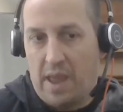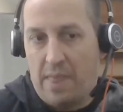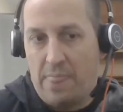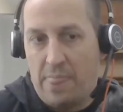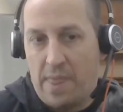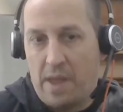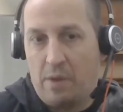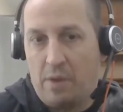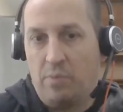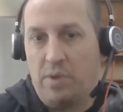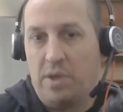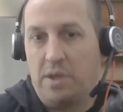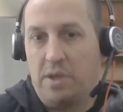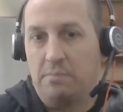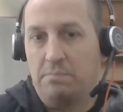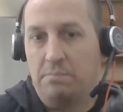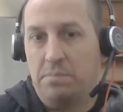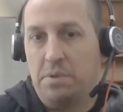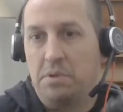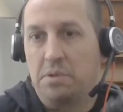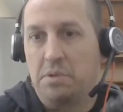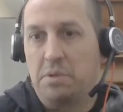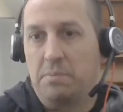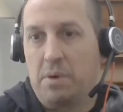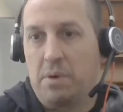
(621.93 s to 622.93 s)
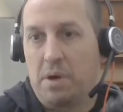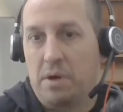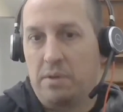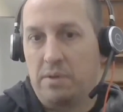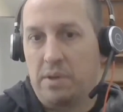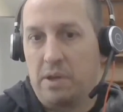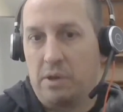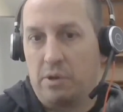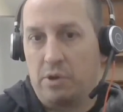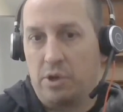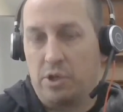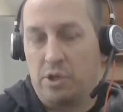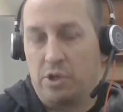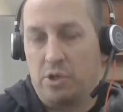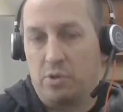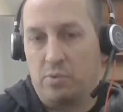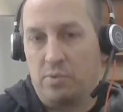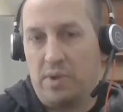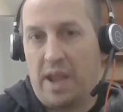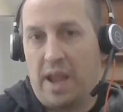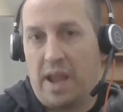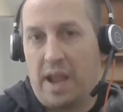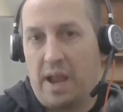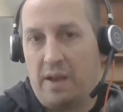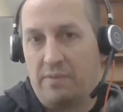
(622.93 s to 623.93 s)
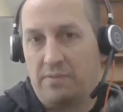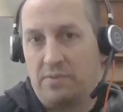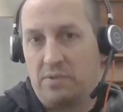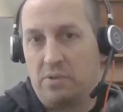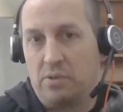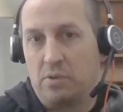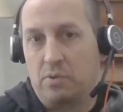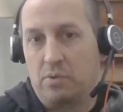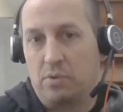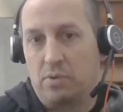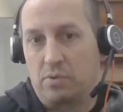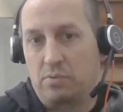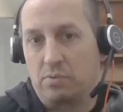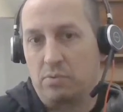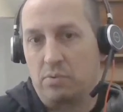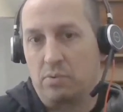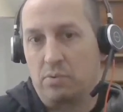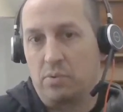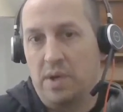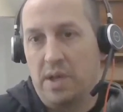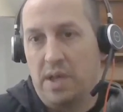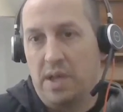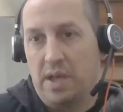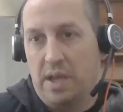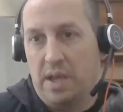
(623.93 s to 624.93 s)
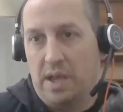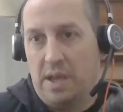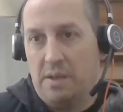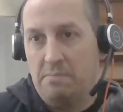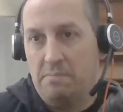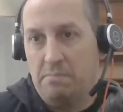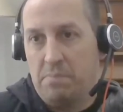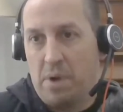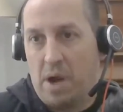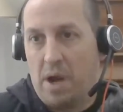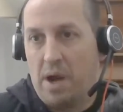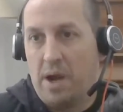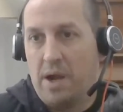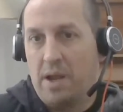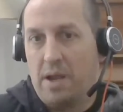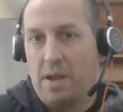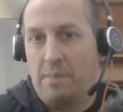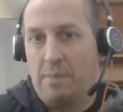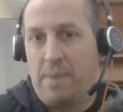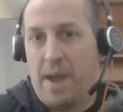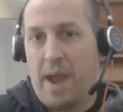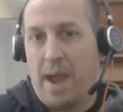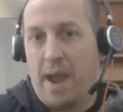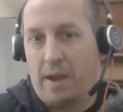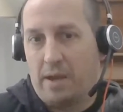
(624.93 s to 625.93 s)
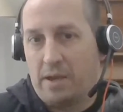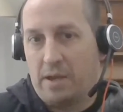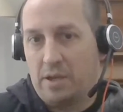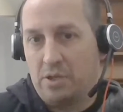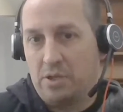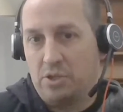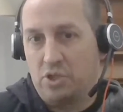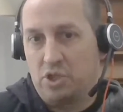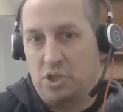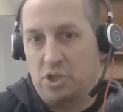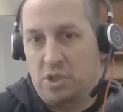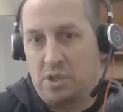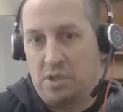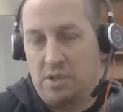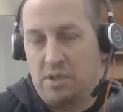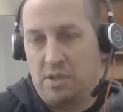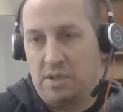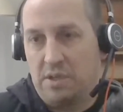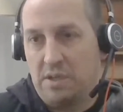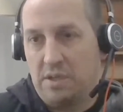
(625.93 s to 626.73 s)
And then we can build upon there. You don't have to go through and buy a package,